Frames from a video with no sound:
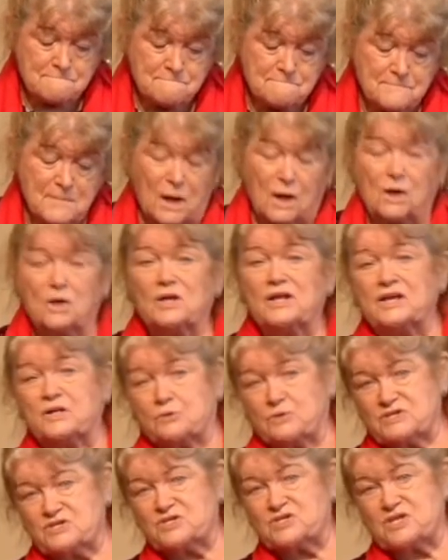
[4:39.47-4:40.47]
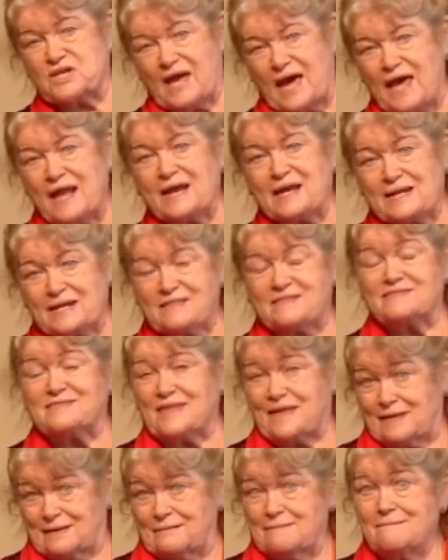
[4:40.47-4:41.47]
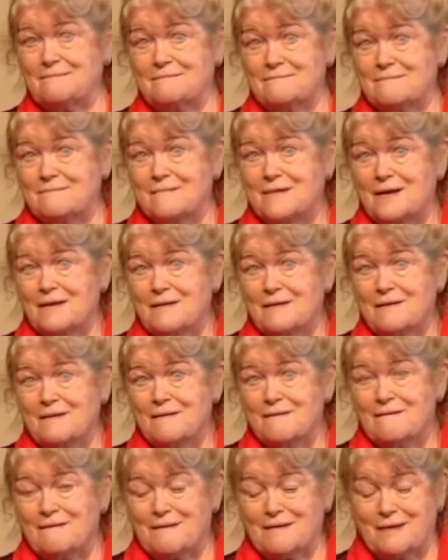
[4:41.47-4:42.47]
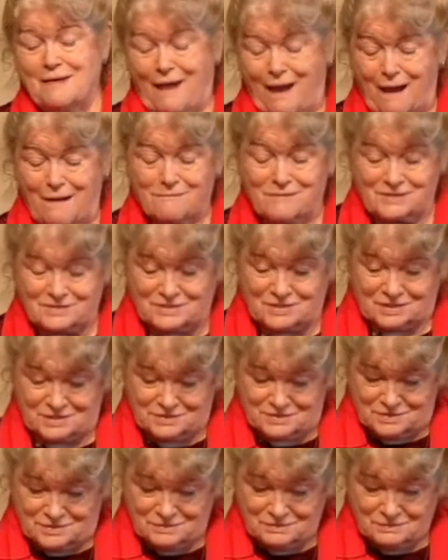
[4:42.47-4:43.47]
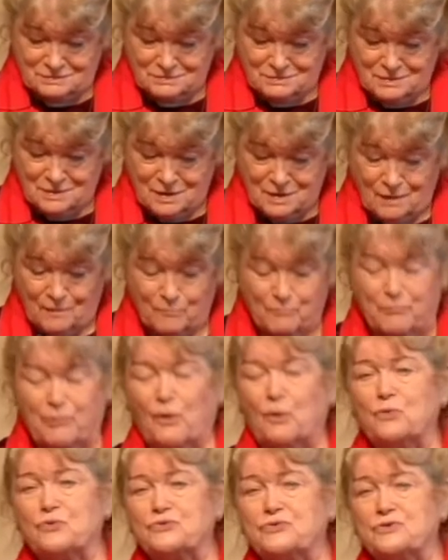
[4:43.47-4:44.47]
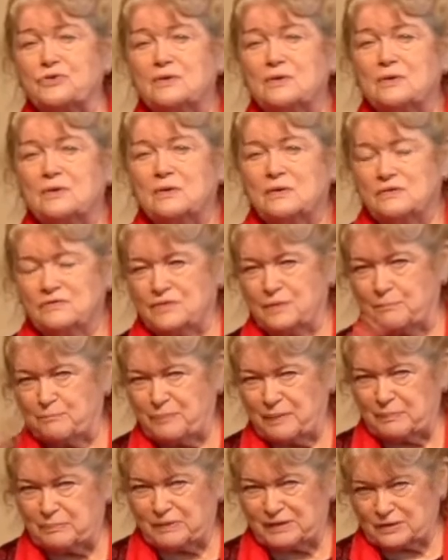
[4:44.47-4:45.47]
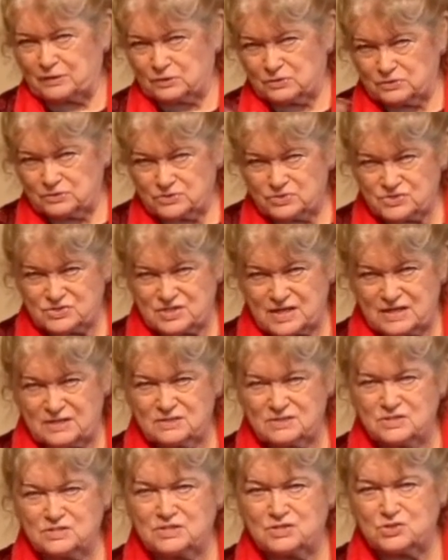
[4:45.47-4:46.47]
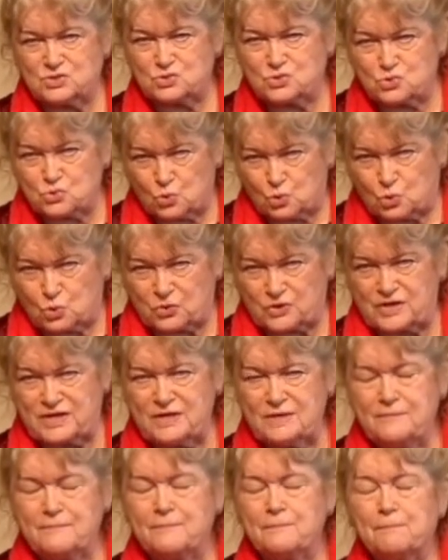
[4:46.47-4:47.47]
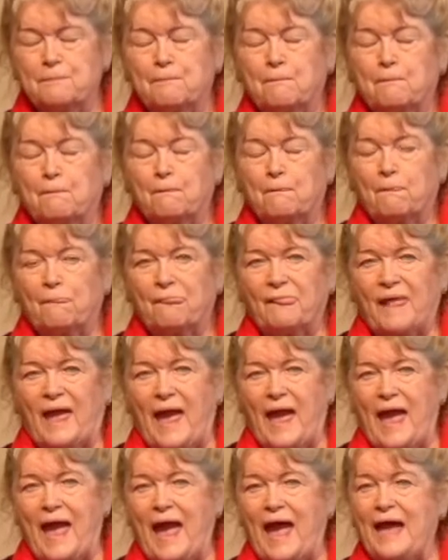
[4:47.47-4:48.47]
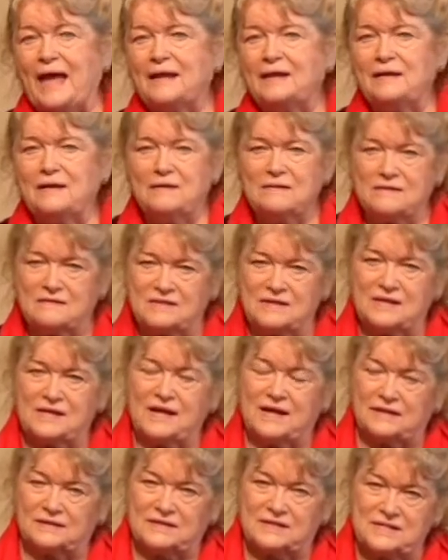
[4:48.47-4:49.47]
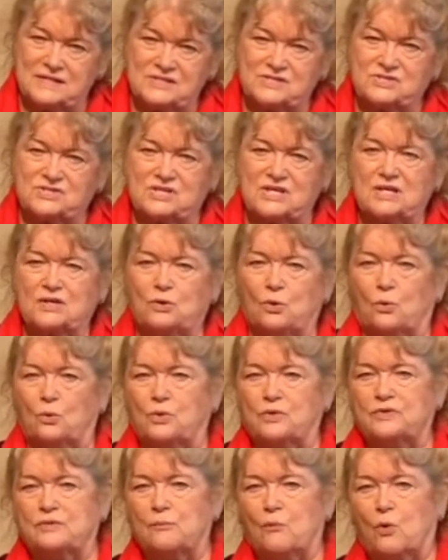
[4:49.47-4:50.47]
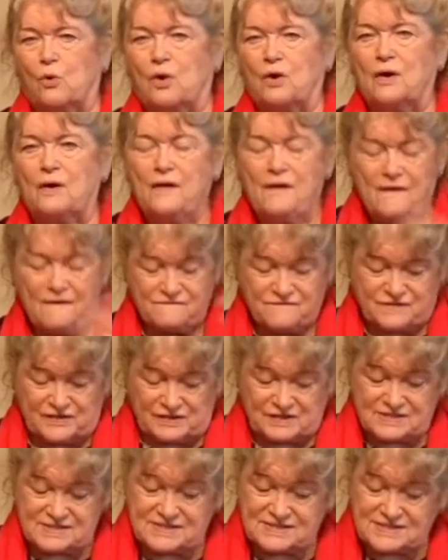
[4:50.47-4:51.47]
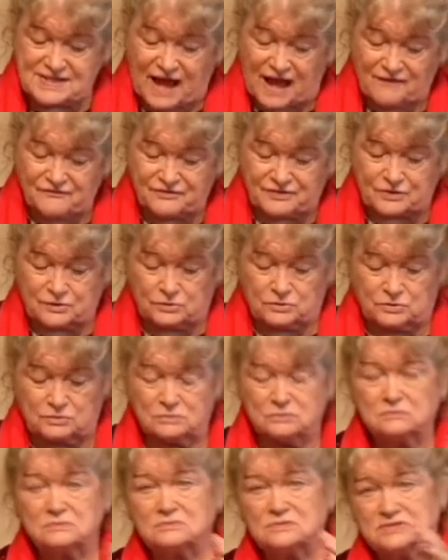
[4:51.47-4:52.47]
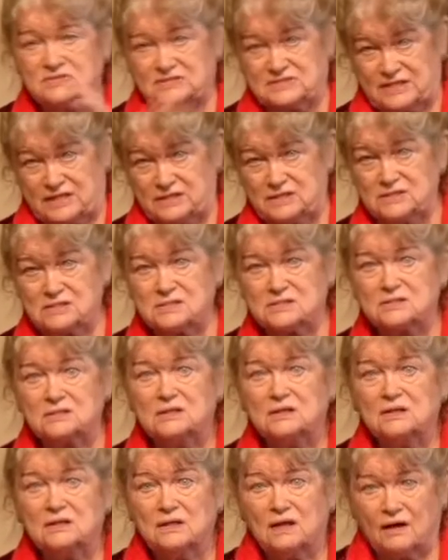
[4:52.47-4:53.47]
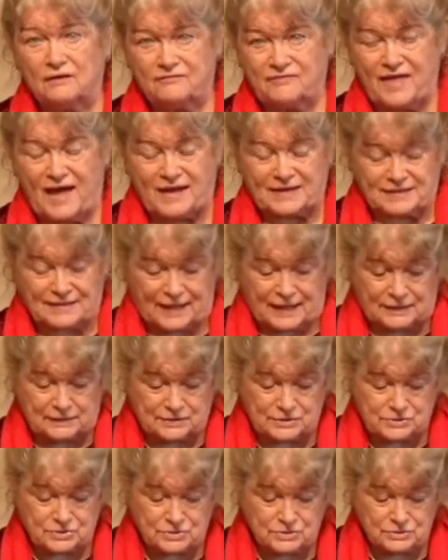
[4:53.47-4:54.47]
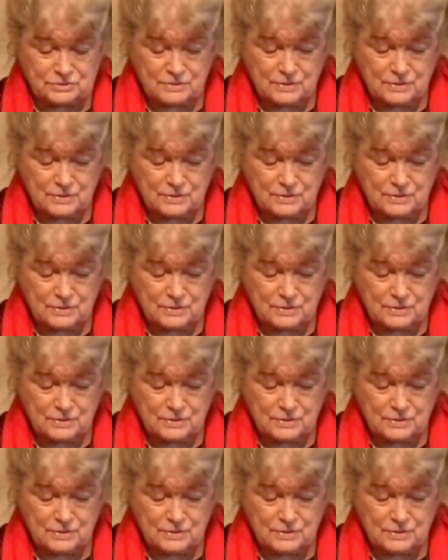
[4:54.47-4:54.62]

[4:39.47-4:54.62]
early Christianity then inherited both the biblical sense, the story, and the Hellenistic or the more philosophical sense of that calendar,